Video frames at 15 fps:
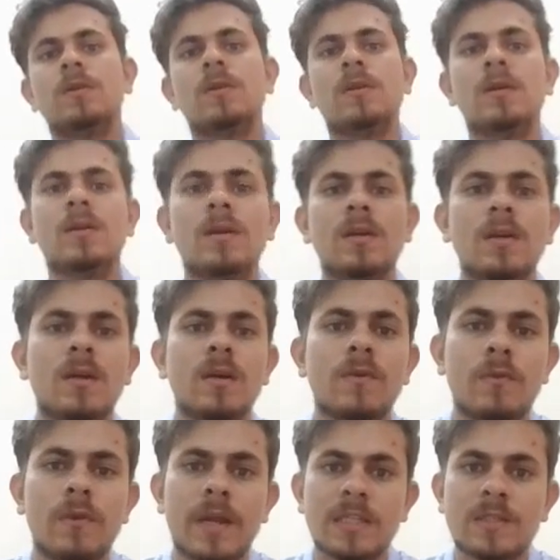
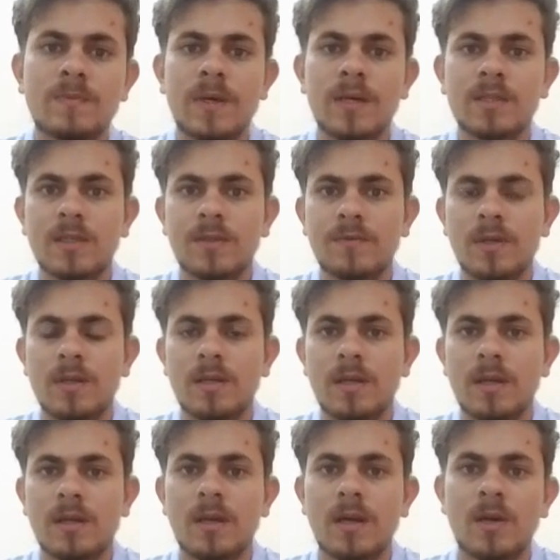flashbacks reveal
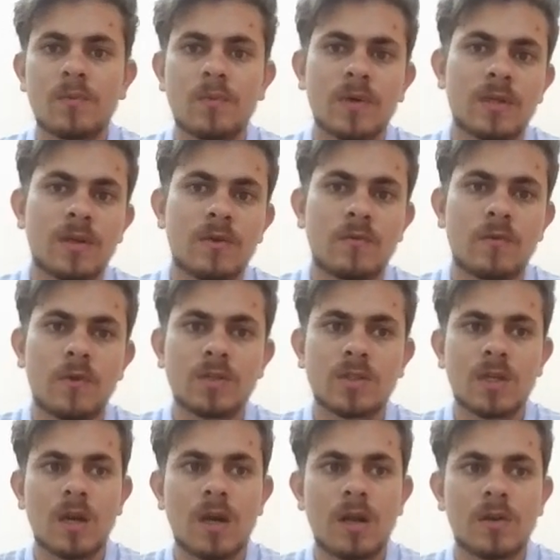that her mother was
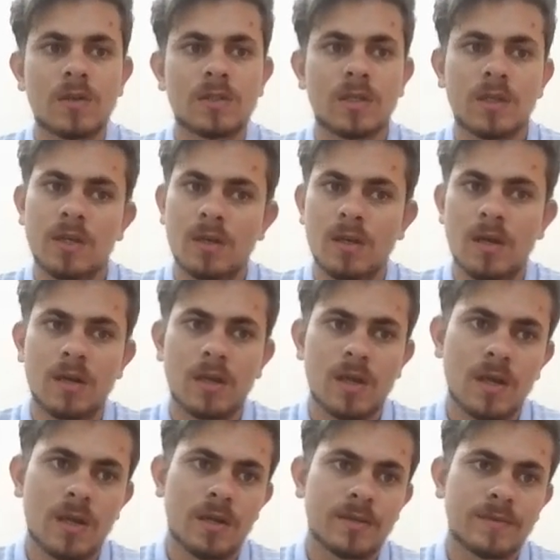careless and
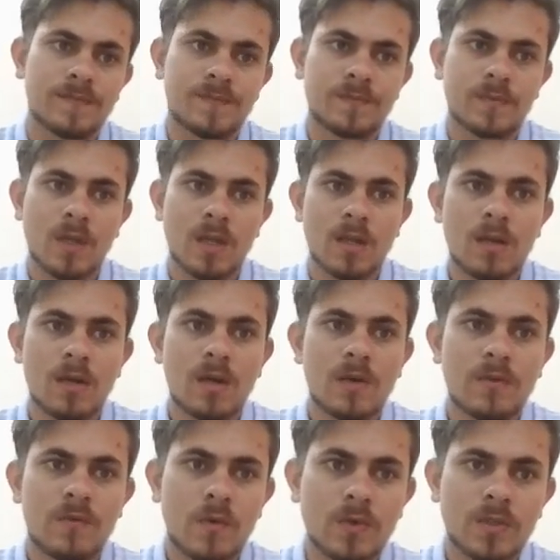uncaring,
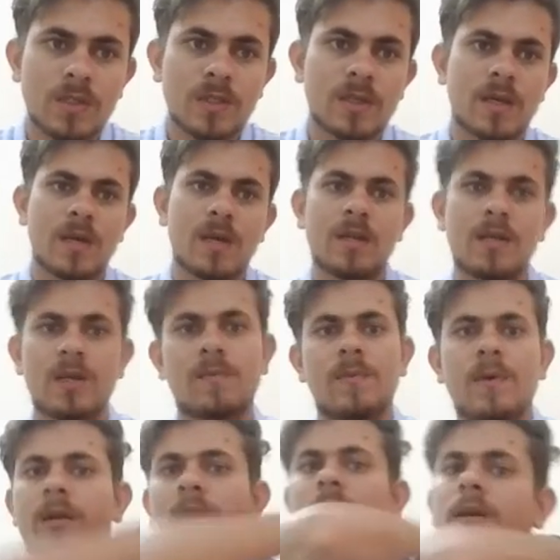forcing Kenny and
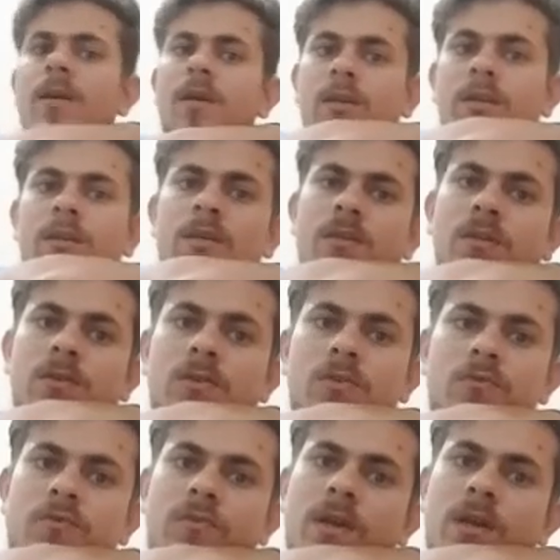Betty Annie
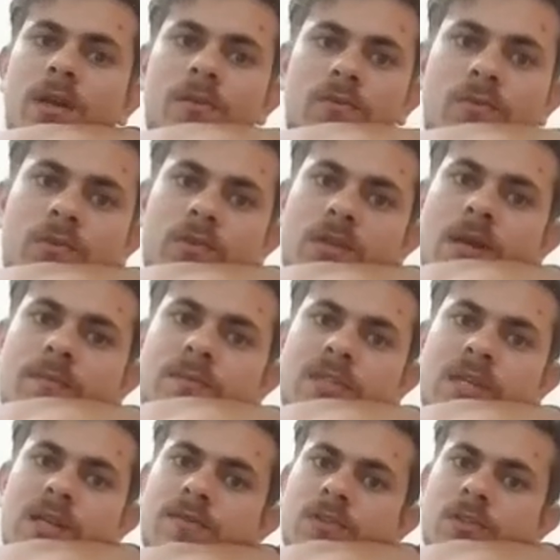to fend for
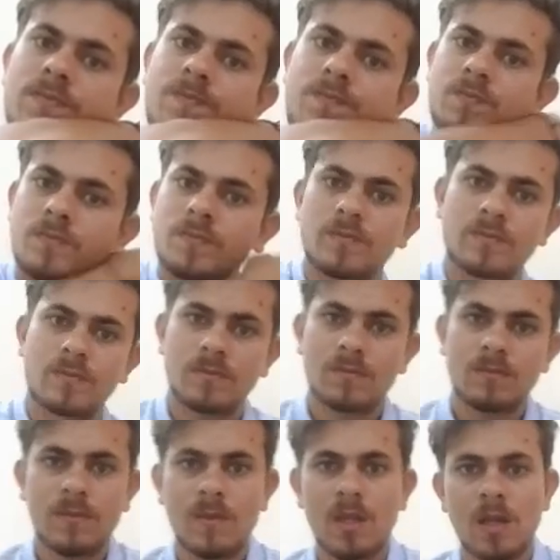themselves.
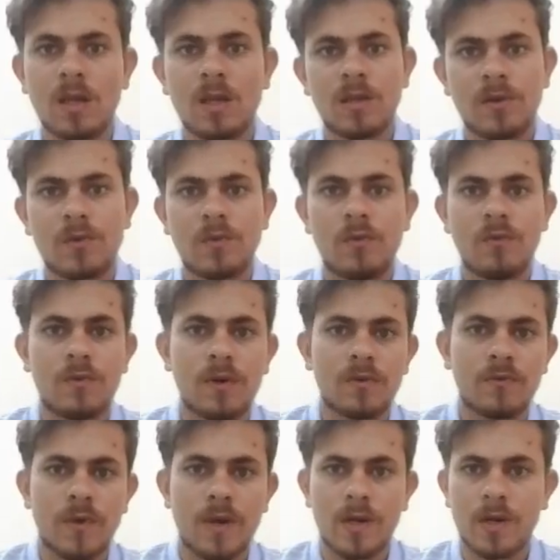The two were
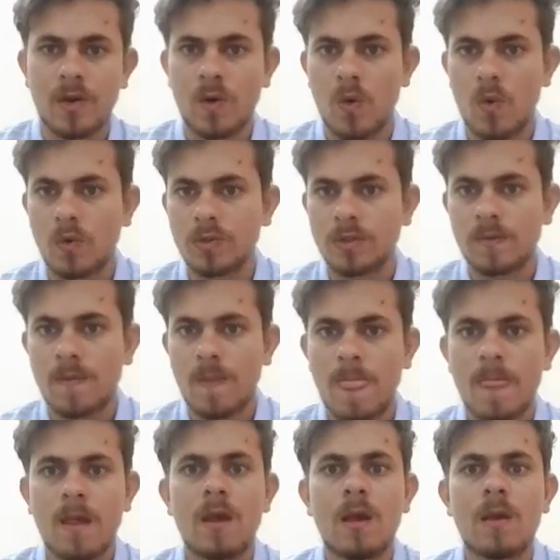very close,
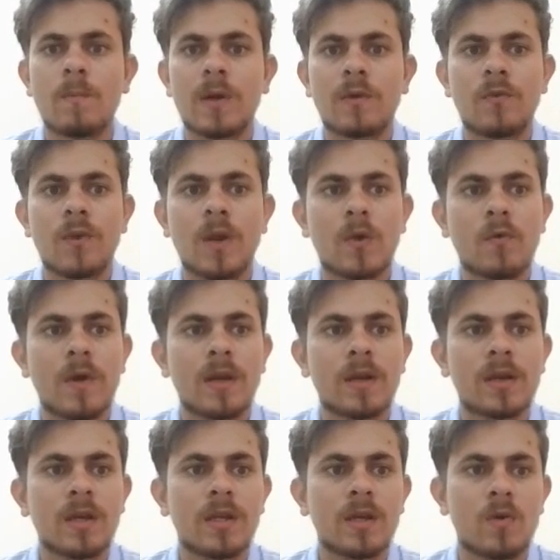but
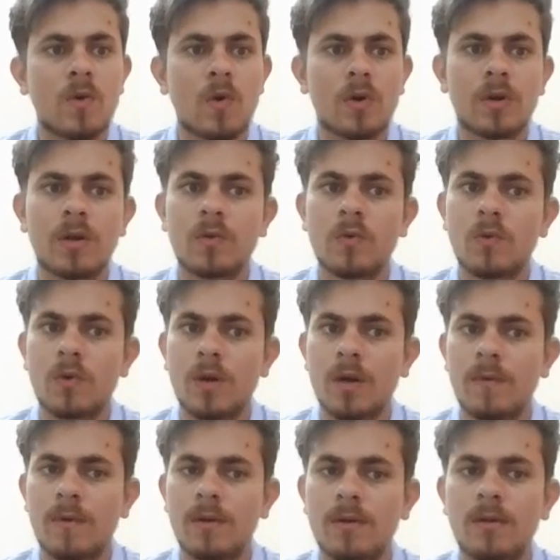frequently got into trouble